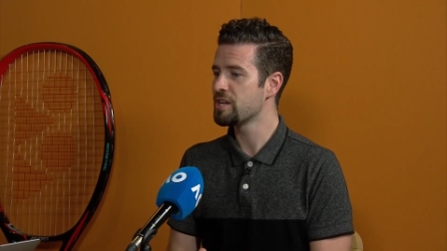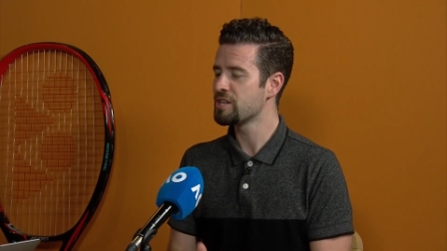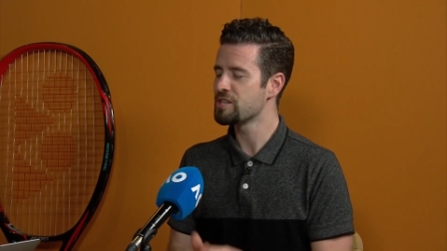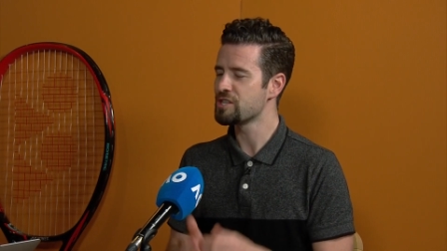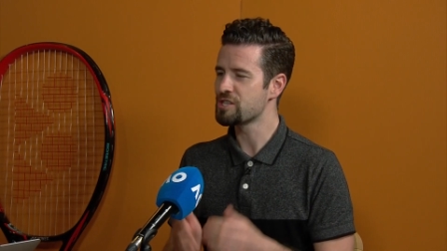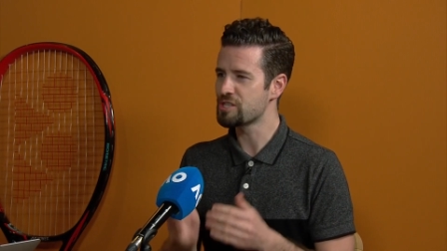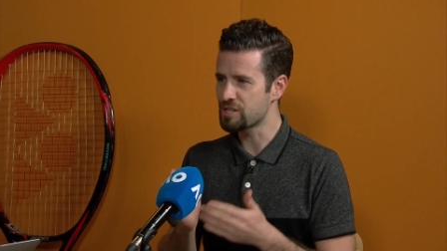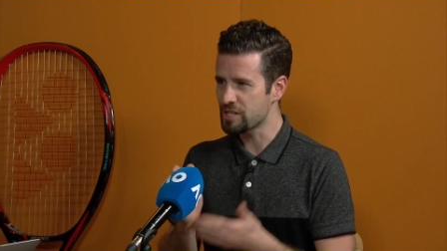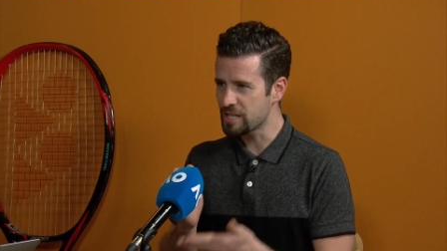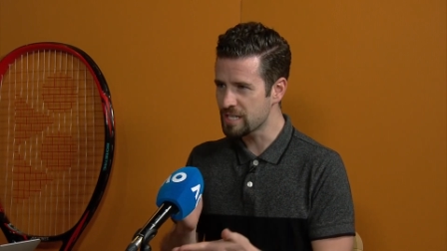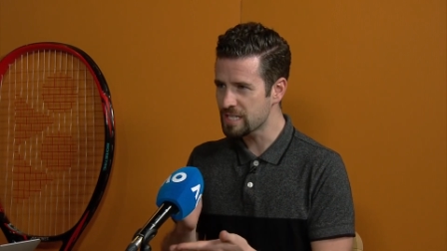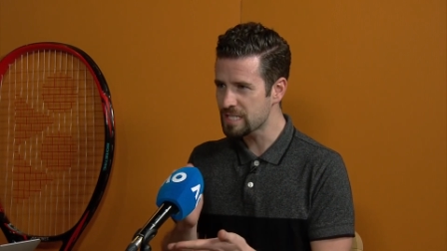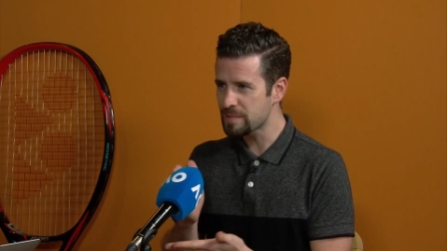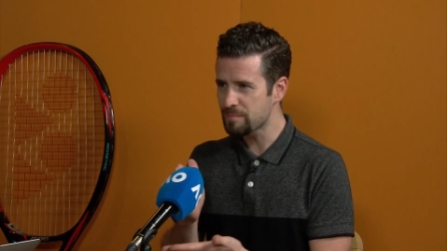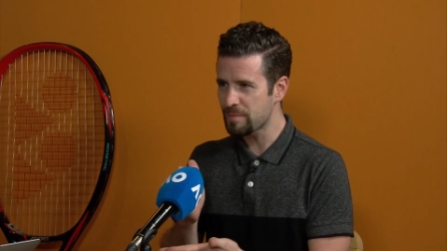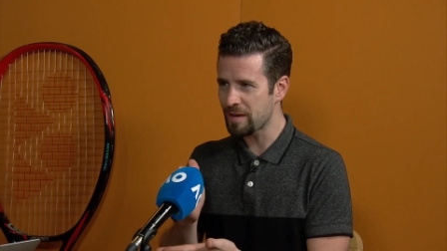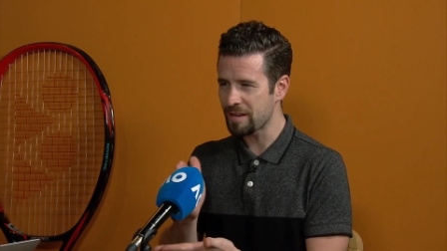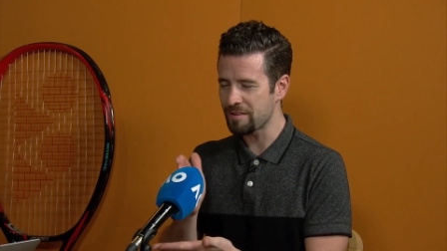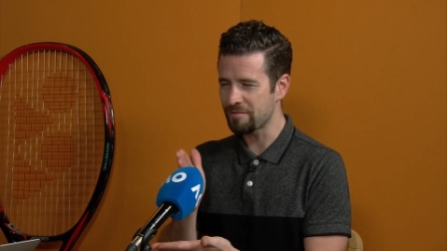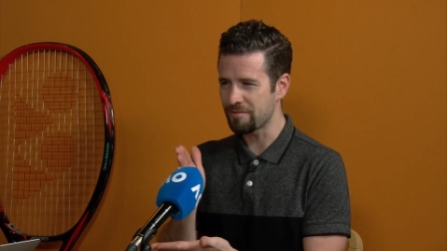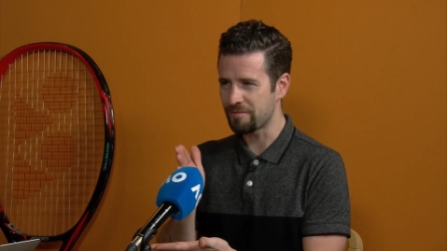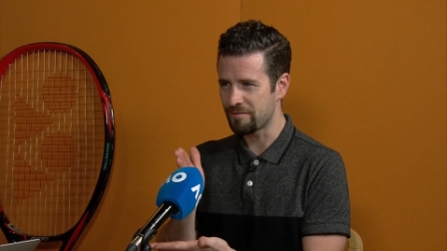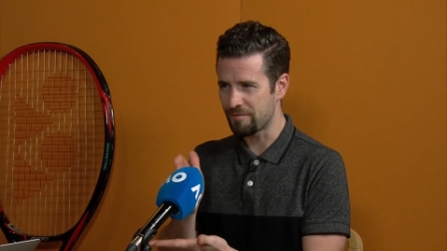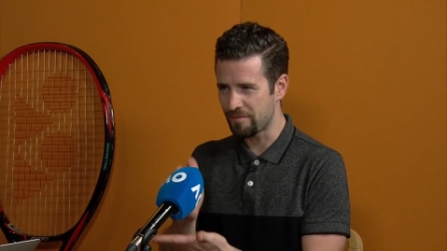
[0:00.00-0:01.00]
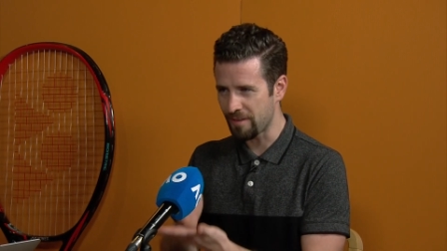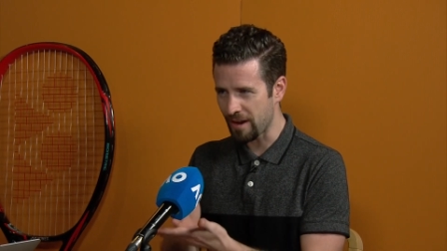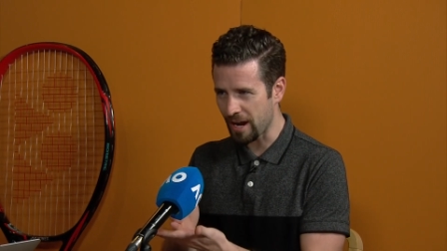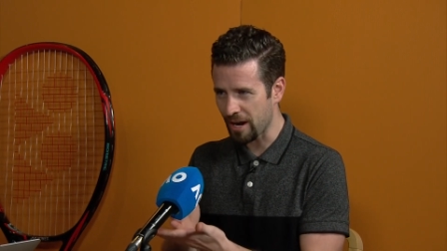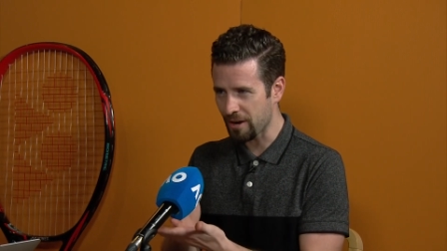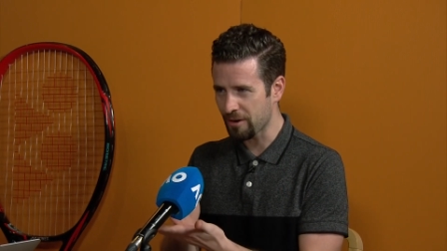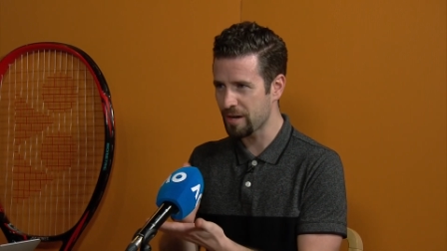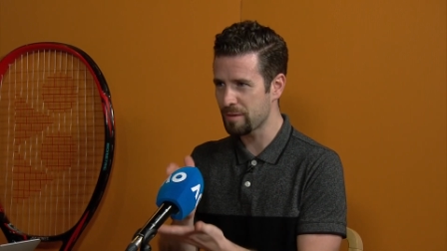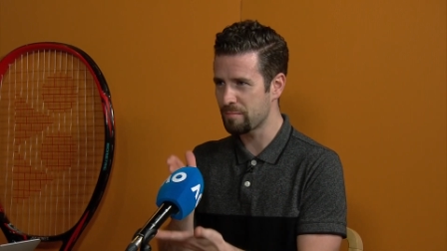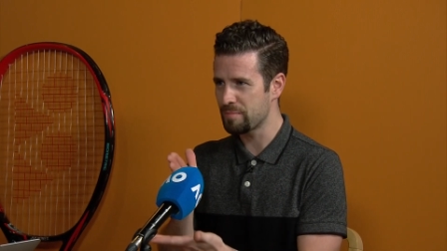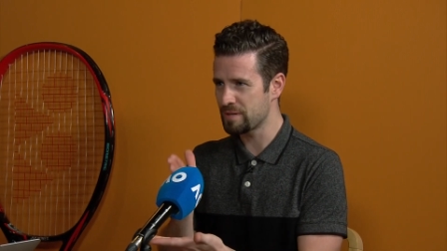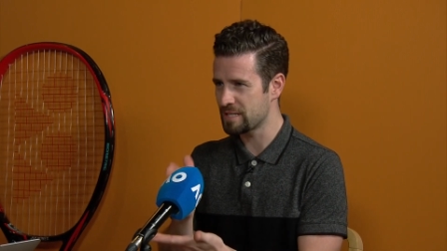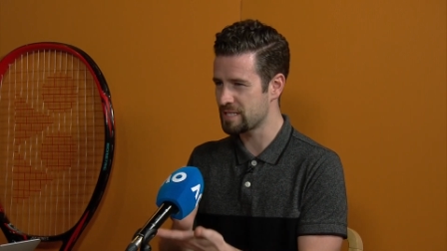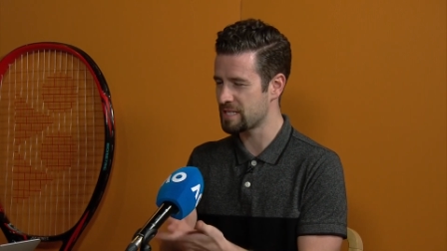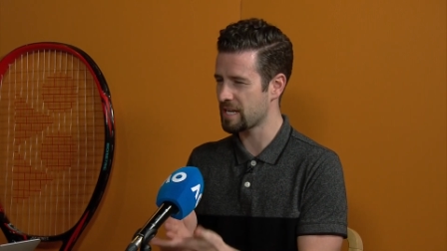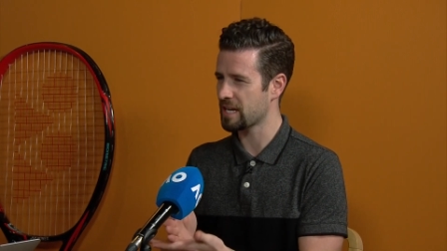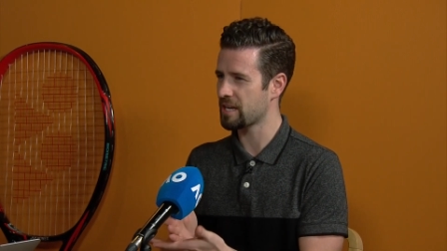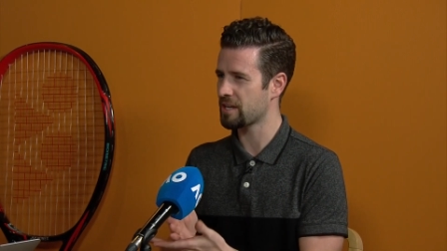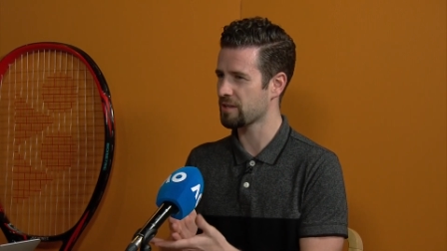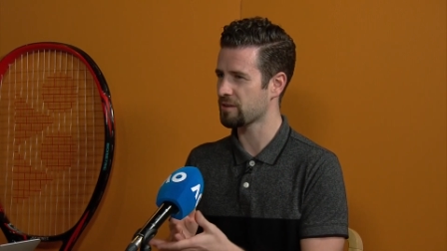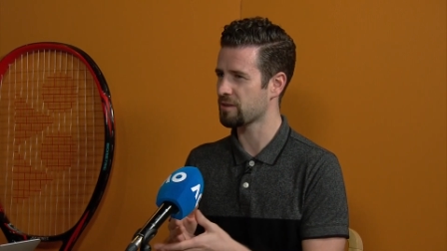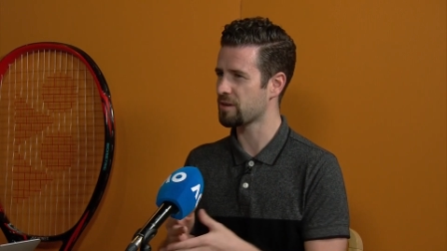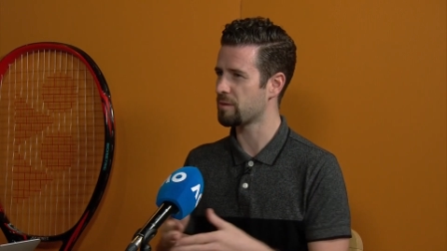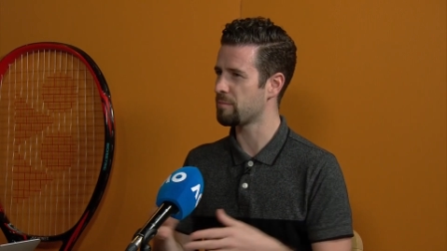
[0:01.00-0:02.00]
She's been very
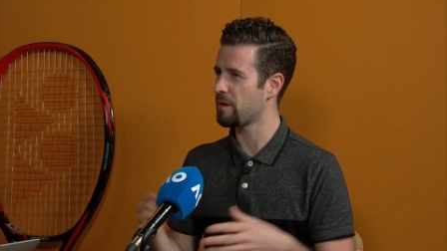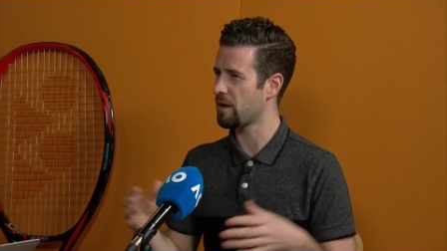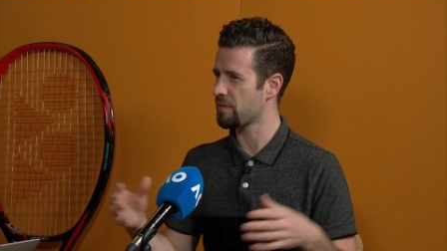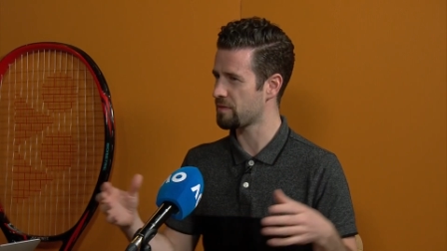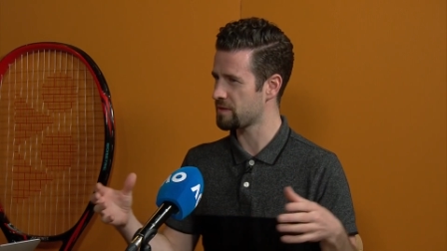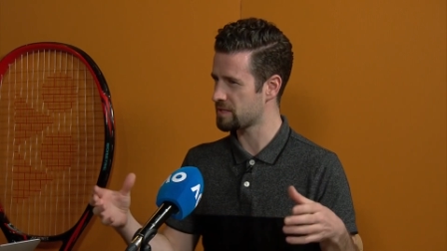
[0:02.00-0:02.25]
particular about